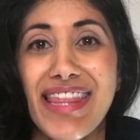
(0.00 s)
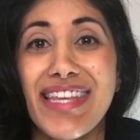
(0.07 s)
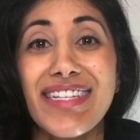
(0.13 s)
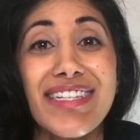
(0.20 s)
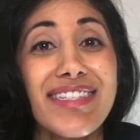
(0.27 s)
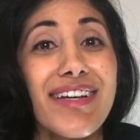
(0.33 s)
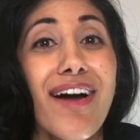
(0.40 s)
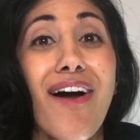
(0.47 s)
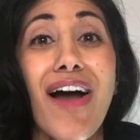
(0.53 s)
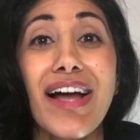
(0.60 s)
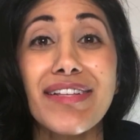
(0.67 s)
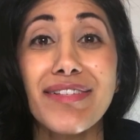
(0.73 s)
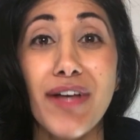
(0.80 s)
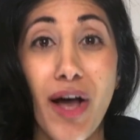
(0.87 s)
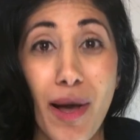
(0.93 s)
This is a
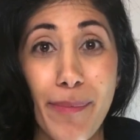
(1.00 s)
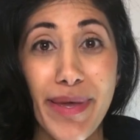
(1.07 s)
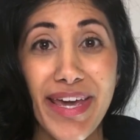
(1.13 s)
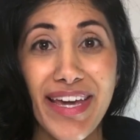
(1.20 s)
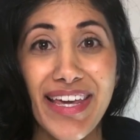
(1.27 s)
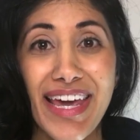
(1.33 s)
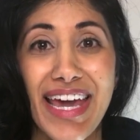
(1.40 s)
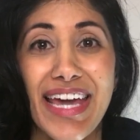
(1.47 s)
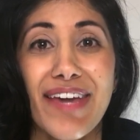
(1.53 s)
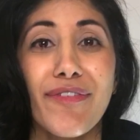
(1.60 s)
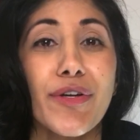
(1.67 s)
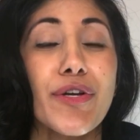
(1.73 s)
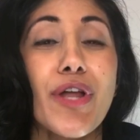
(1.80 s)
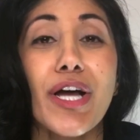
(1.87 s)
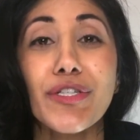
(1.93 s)
hot topic.
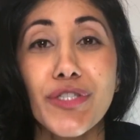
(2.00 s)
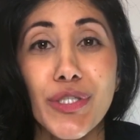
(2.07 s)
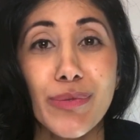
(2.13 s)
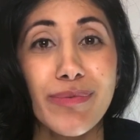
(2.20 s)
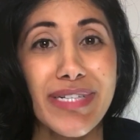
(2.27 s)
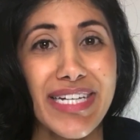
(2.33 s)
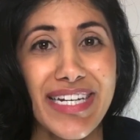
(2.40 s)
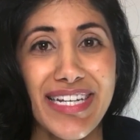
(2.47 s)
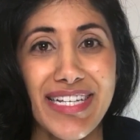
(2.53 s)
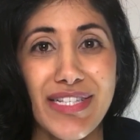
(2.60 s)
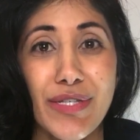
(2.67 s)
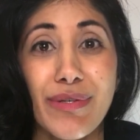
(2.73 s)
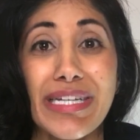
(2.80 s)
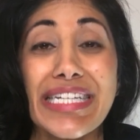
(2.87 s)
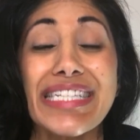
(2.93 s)
If you're not sure what it
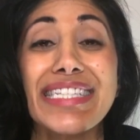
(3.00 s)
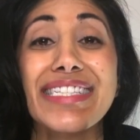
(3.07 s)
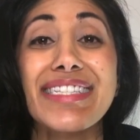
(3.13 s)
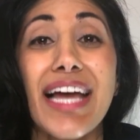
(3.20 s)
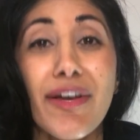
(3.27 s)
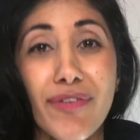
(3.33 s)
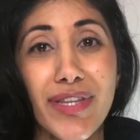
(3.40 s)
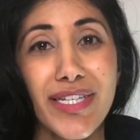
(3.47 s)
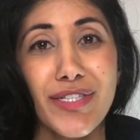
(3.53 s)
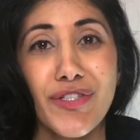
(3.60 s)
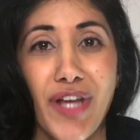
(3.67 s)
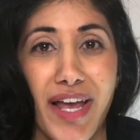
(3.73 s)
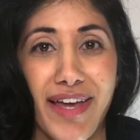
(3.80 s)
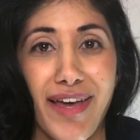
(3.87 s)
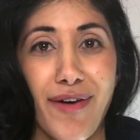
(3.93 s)
is, you can definitely
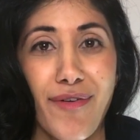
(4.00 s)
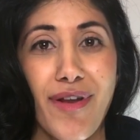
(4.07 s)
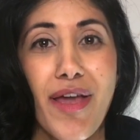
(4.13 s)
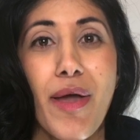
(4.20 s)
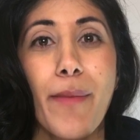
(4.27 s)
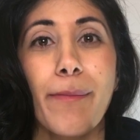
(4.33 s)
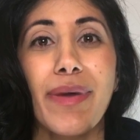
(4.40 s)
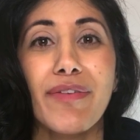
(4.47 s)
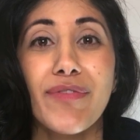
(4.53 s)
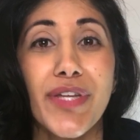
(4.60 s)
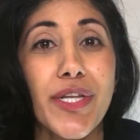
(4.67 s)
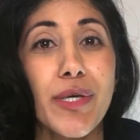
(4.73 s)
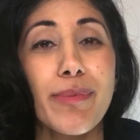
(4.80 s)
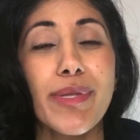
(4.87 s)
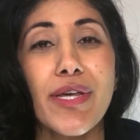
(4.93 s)
check out my
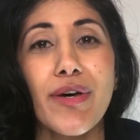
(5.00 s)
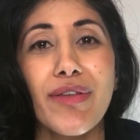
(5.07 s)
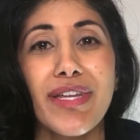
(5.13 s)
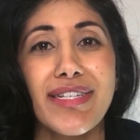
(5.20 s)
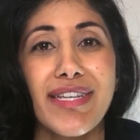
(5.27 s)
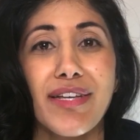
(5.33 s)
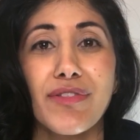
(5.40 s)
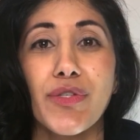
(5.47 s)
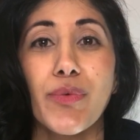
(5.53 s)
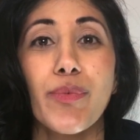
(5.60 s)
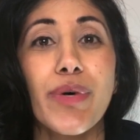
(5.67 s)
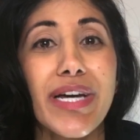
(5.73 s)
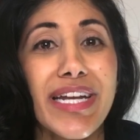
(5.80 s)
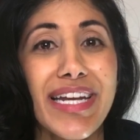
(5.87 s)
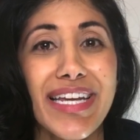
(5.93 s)
video below that tells you
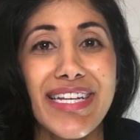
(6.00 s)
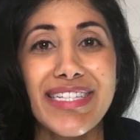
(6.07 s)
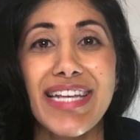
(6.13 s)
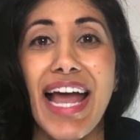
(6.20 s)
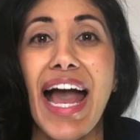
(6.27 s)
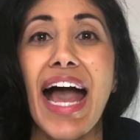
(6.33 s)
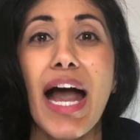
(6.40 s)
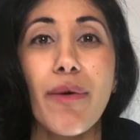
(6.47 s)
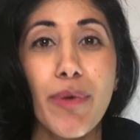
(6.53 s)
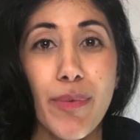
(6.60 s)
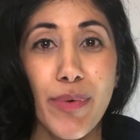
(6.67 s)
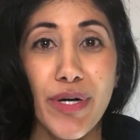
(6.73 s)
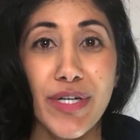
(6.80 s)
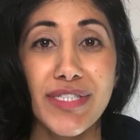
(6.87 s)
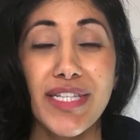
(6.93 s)
what it is, how
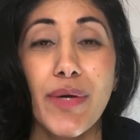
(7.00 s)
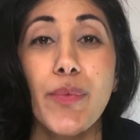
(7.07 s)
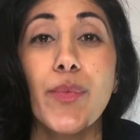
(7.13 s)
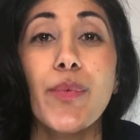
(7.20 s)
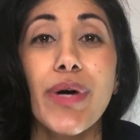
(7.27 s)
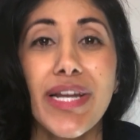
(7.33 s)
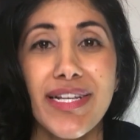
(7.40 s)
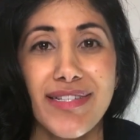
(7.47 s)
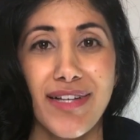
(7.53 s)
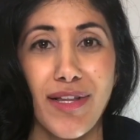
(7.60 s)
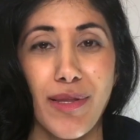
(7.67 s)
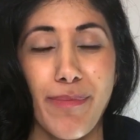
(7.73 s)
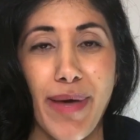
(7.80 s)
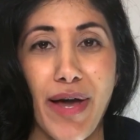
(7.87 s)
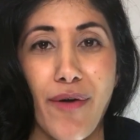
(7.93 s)
it works, and what it's
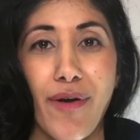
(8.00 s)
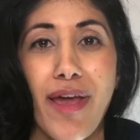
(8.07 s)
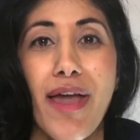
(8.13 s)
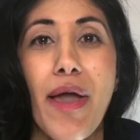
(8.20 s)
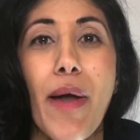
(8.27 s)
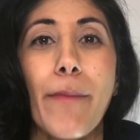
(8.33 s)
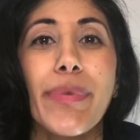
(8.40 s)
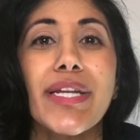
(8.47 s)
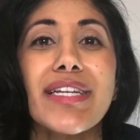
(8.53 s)
all about. But